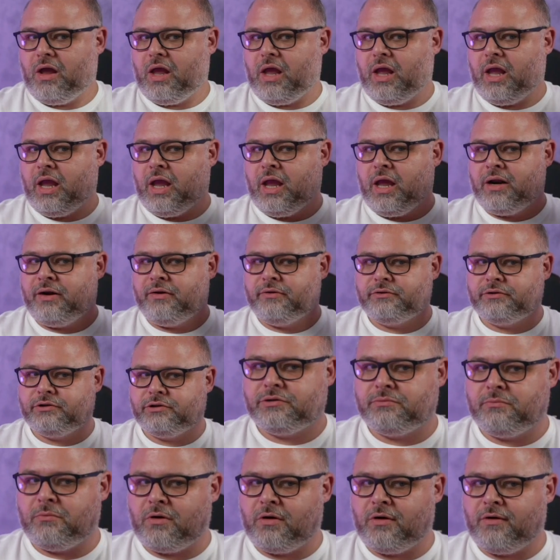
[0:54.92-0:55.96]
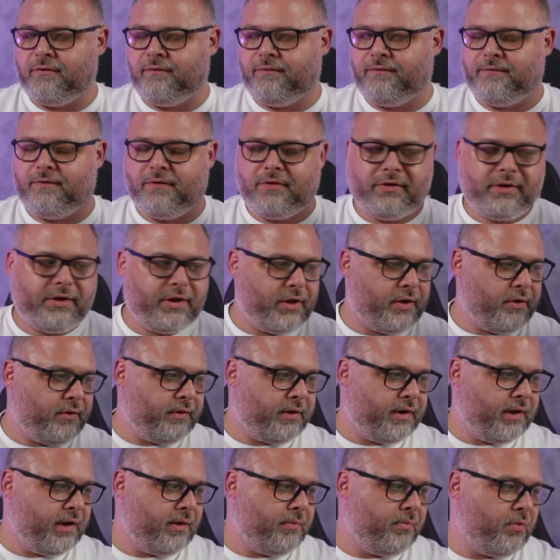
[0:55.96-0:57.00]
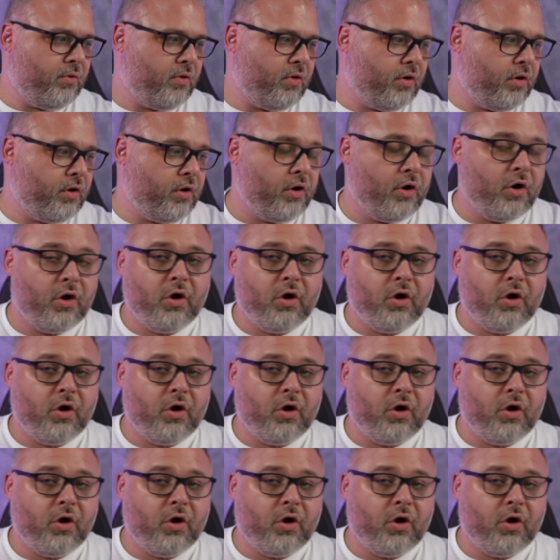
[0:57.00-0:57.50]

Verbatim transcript: and a Smart Folio keyboard.